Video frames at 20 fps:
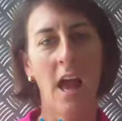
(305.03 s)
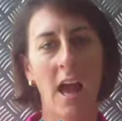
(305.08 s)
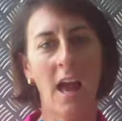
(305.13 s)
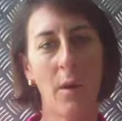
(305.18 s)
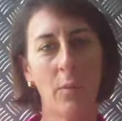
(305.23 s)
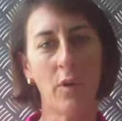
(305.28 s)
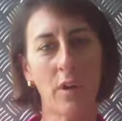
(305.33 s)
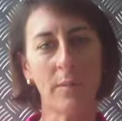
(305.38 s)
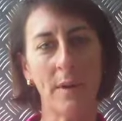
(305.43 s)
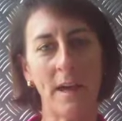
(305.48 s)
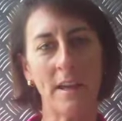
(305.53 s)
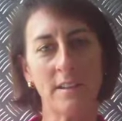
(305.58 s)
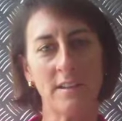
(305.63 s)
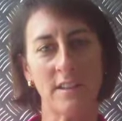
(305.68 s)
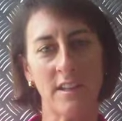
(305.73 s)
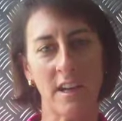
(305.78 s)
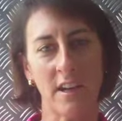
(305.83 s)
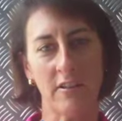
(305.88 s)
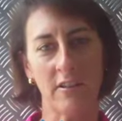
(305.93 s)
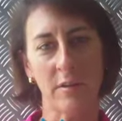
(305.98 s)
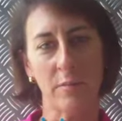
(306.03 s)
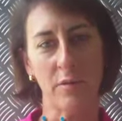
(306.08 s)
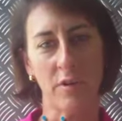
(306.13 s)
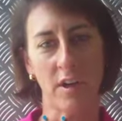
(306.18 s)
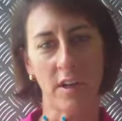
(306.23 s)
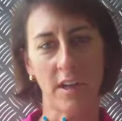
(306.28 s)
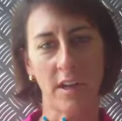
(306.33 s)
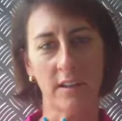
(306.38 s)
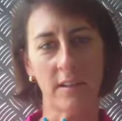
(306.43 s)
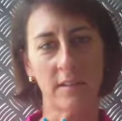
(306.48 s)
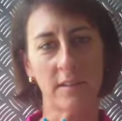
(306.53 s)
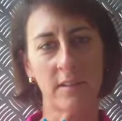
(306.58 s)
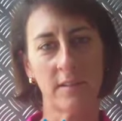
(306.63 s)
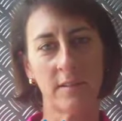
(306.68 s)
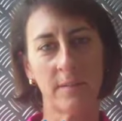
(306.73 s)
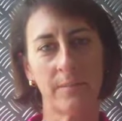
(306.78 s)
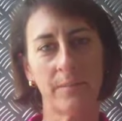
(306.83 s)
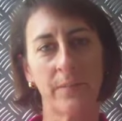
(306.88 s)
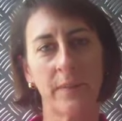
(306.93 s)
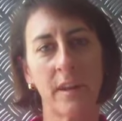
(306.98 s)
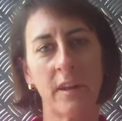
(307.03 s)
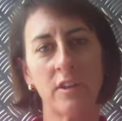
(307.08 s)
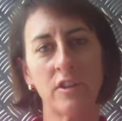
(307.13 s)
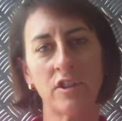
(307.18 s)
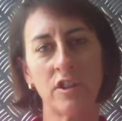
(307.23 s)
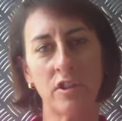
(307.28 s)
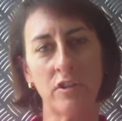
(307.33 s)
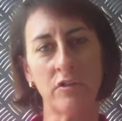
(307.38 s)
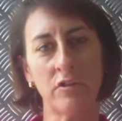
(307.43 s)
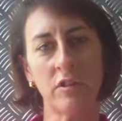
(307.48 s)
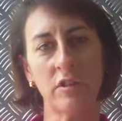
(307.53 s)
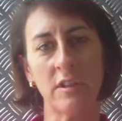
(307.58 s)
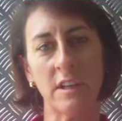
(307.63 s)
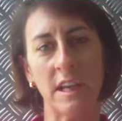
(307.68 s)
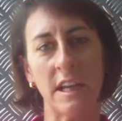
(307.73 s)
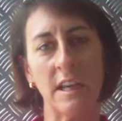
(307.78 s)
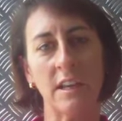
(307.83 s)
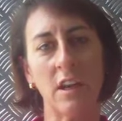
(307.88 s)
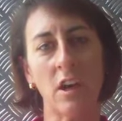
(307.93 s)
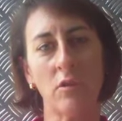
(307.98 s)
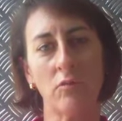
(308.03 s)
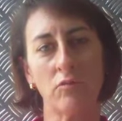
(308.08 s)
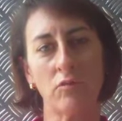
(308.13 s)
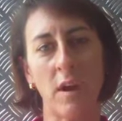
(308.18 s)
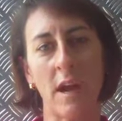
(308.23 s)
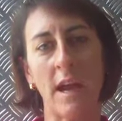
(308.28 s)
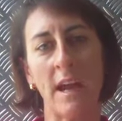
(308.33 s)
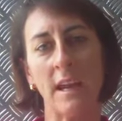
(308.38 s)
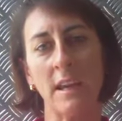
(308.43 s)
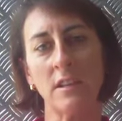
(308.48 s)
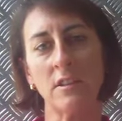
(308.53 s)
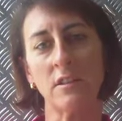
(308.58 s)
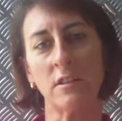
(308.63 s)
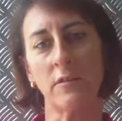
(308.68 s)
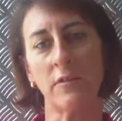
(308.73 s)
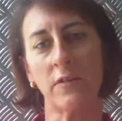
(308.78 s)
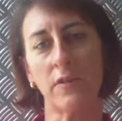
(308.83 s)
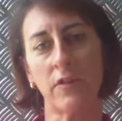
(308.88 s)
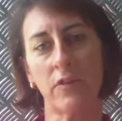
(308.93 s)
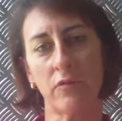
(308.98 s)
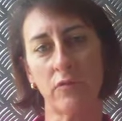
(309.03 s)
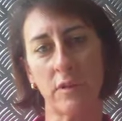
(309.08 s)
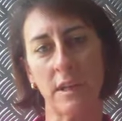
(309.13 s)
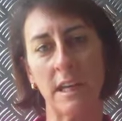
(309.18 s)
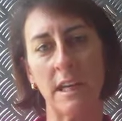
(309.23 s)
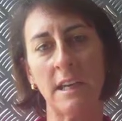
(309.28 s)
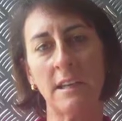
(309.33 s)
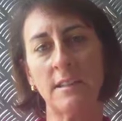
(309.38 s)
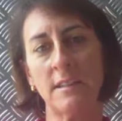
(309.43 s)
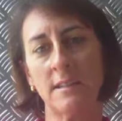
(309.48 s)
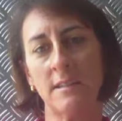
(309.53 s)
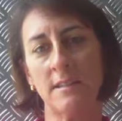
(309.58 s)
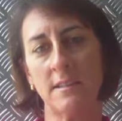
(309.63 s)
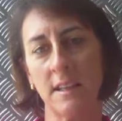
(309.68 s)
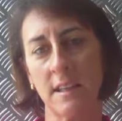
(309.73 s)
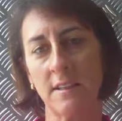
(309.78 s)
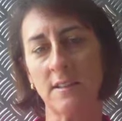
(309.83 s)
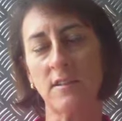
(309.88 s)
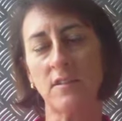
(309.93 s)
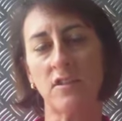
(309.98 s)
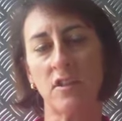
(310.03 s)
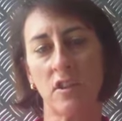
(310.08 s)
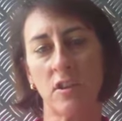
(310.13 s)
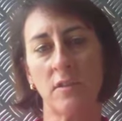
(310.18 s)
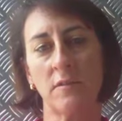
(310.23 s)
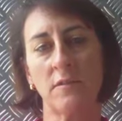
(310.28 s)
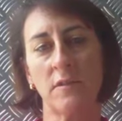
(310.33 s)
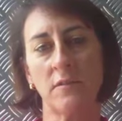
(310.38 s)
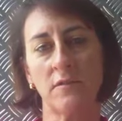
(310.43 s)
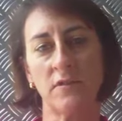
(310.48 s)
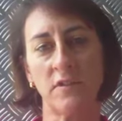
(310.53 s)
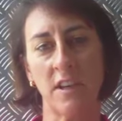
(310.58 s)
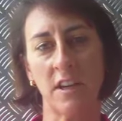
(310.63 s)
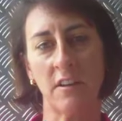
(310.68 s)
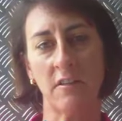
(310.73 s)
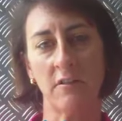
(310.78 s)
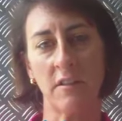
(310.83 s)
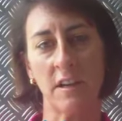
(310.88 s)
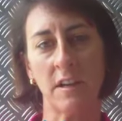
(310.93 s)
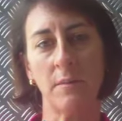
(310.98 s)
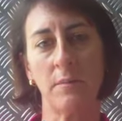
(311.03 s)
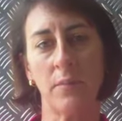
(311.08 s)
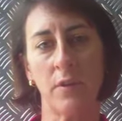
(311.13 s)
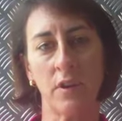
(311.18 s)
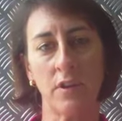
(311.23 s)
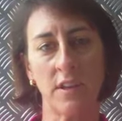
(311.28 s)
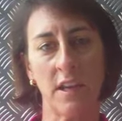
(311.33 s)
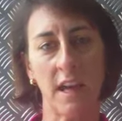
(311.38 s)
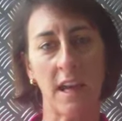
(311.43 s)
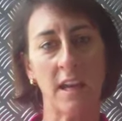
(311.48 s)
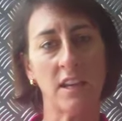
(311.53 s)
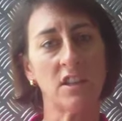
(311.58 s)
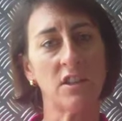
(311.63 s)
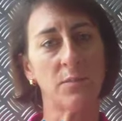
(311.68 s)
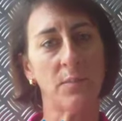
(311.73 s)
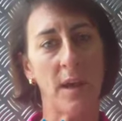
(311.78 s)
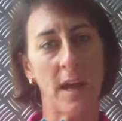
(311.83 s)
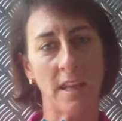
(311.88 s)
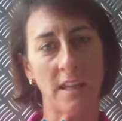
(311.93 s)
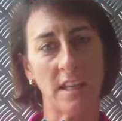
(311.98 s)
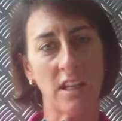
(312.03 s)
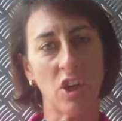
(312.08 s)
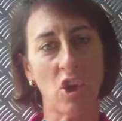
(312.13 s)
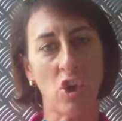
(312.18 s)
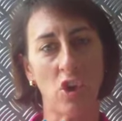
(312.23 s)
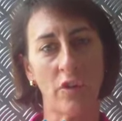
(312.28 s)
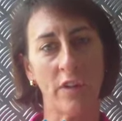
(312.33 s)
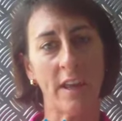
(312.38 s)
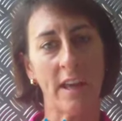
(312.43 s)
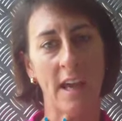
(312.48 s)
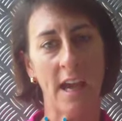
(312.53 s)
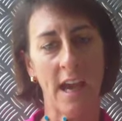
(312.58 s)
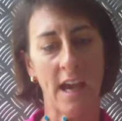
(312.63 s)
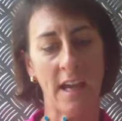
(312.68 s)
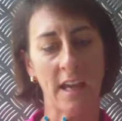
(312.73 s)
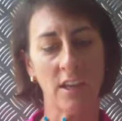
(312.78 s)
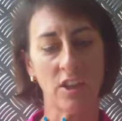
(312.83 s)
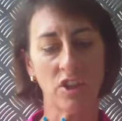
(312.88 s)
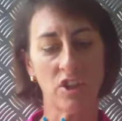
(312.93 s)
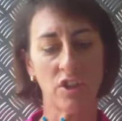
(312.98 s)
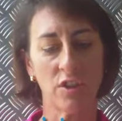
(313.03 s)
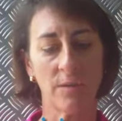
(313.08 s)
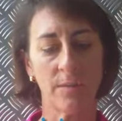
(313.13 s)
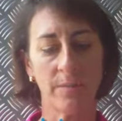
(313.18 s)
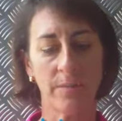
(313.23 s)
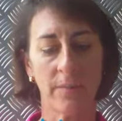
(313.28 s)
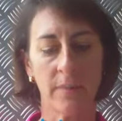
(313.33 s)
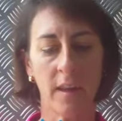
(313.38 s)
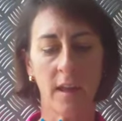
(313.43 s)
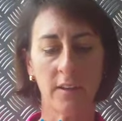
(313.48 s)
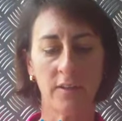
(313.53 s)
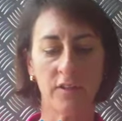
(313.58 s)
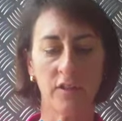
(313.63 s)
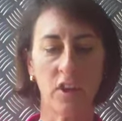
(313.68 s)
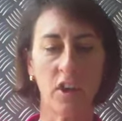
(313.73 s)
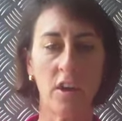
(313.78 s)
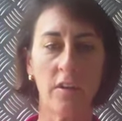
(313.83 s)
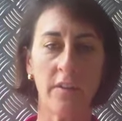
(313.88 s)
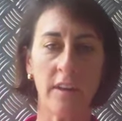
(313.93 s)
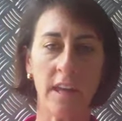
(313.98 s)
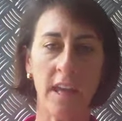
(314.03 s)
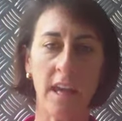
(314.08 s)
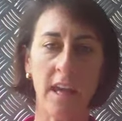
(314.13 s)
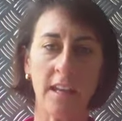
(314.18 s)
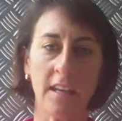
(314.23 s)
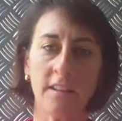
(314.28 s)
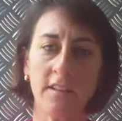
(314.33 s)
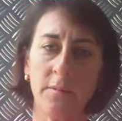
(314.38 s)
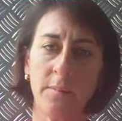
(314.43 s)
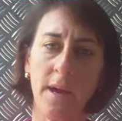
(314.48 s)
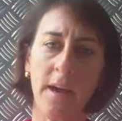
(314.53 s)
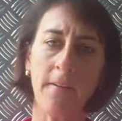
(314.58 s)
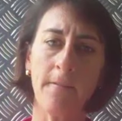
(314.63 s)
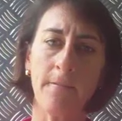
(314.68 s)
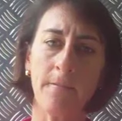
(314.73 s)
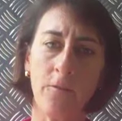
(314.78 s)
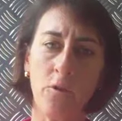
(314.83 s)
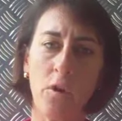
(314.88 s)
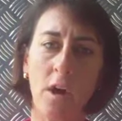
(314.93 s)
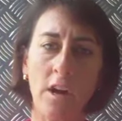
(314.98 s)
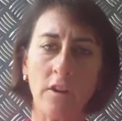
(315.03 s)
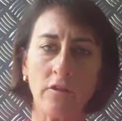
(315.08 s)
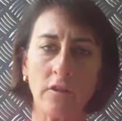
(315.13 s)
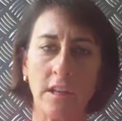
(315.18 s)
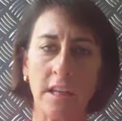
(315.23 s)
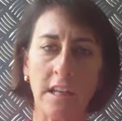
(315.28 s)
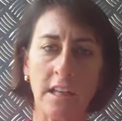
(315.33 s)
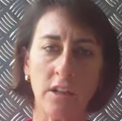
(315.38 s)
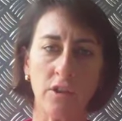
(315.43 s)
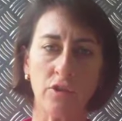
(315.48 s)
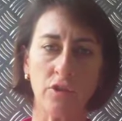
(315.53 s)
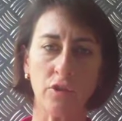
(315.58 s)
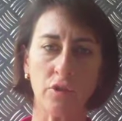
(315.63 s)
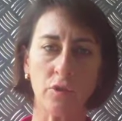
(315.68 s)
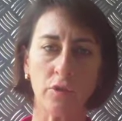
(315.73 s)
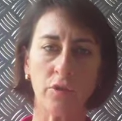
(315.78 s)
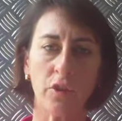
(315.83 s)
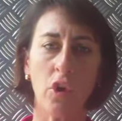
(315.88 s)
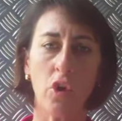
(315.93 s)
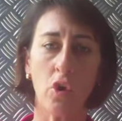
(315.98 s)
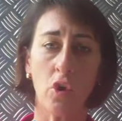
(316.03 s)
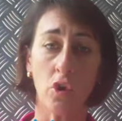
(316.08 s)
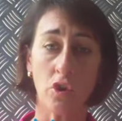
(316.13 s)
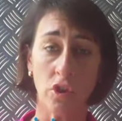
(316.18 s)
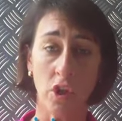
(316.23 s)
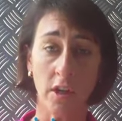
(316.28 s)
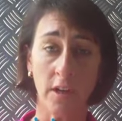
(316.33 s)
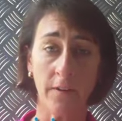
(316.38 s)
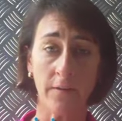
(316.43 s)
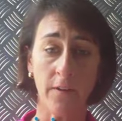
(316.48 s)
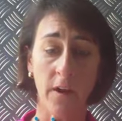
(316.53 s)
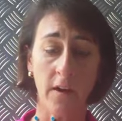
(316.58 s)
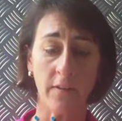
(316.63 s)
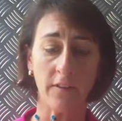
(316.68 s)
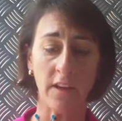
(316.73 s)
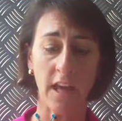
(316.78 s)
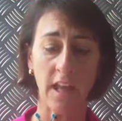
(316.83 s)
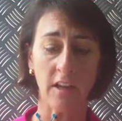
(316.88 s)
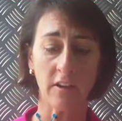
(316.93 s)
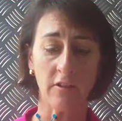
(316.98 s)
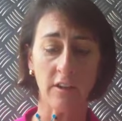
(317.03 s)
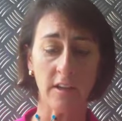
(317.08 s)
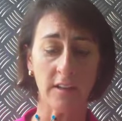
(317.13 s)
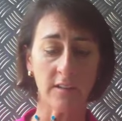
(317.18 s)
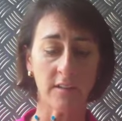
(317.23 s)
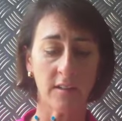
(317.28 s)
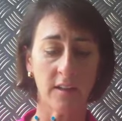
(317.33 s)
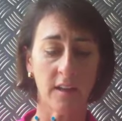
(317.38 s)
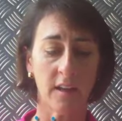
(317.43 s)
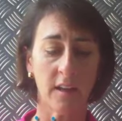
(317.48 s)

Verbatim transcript: And what about dairy products? Children need a range of three to six serves of dairy per day, depending on their age. A serve again is about 400 kilojoules or 95 calories.